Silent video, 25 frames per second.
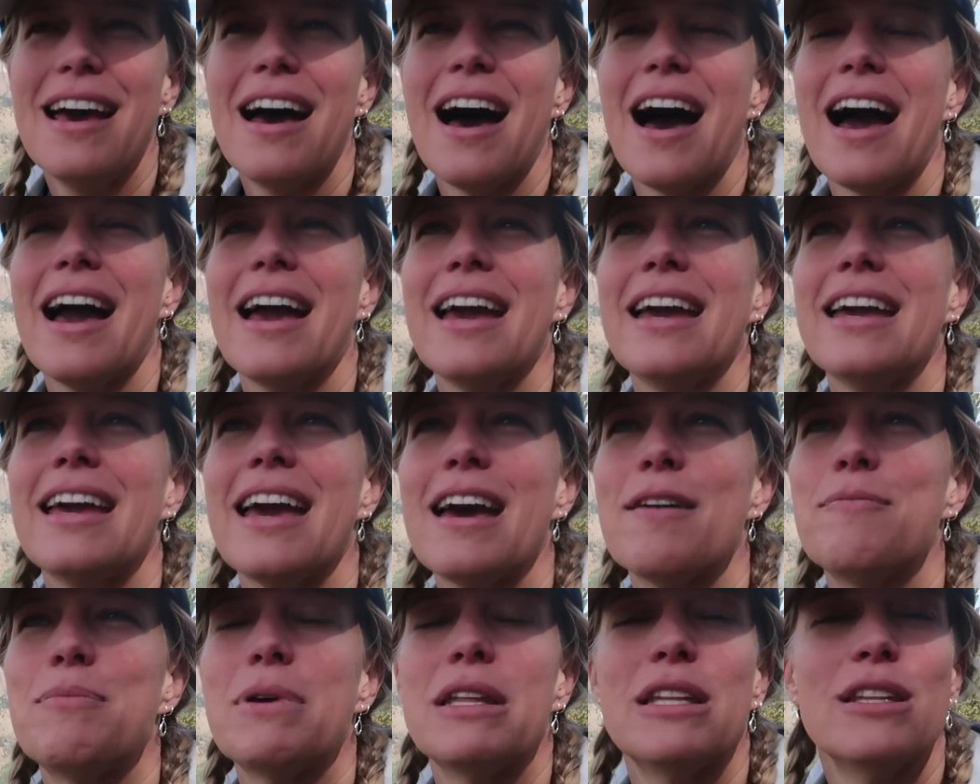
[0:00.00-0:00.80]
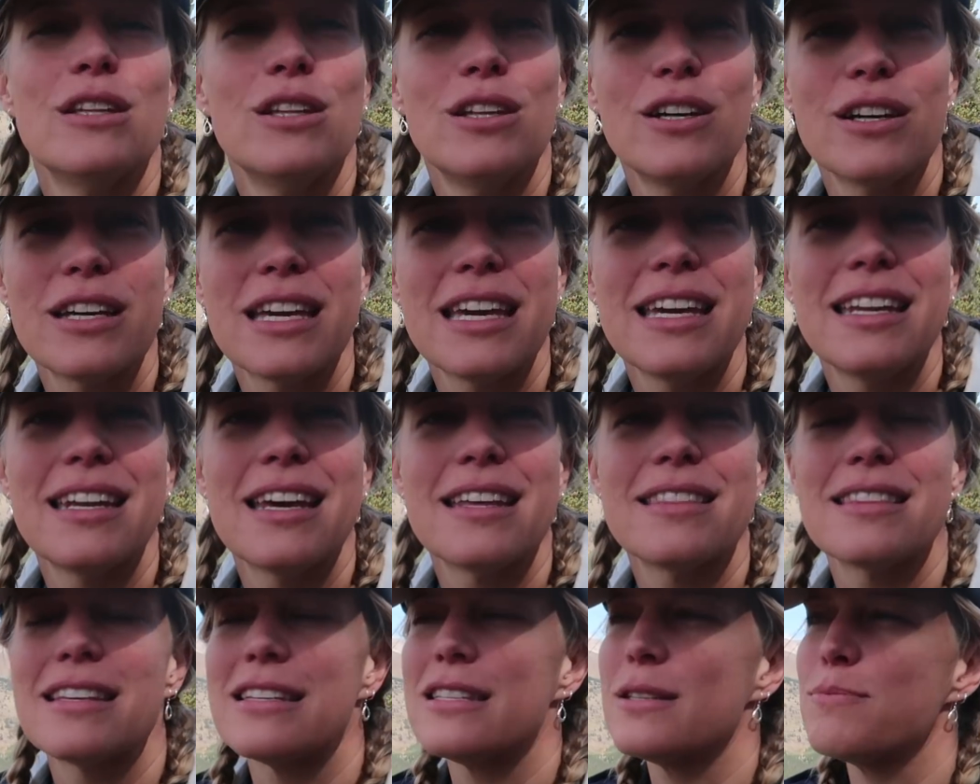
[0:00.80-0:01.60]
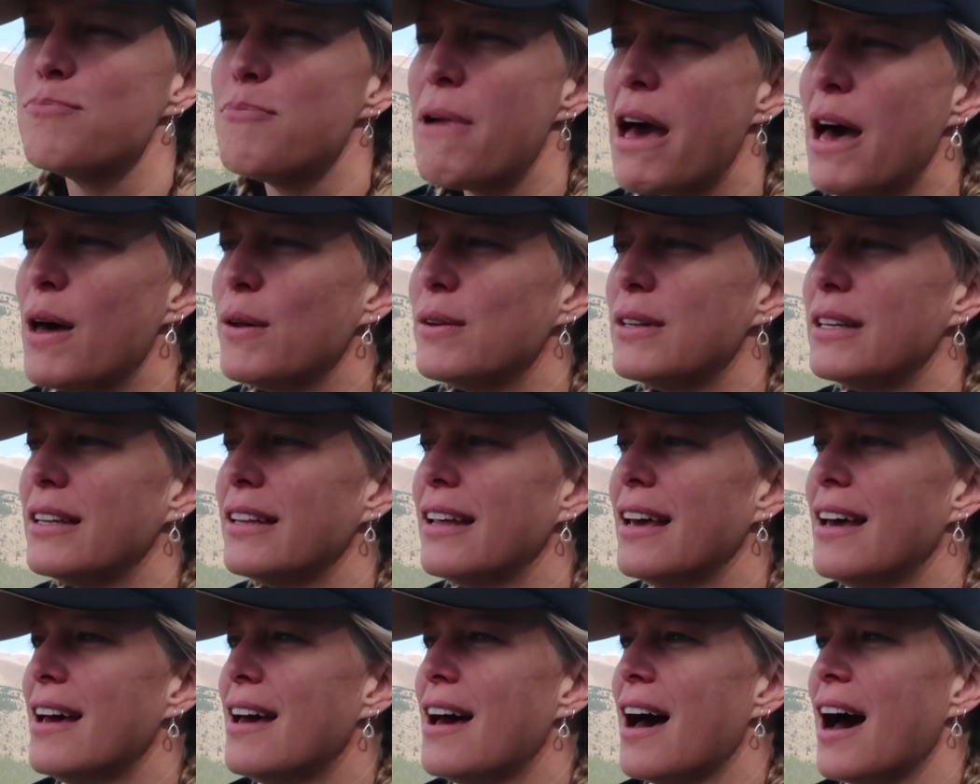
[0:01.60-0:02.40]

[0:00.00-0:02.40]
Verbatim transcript: I have been looking at this mountain.